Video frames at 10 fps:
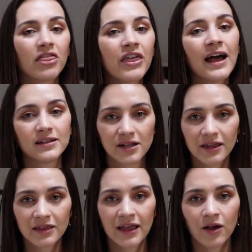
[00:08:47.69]
That's,
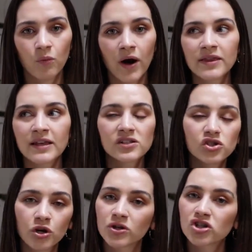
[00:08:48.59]
I think, why there's
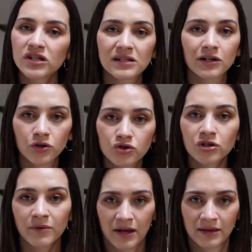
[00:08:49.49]
so much
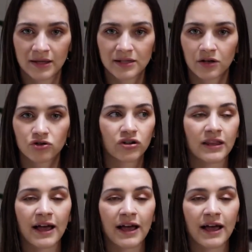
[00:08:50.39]
disillusionment in this country.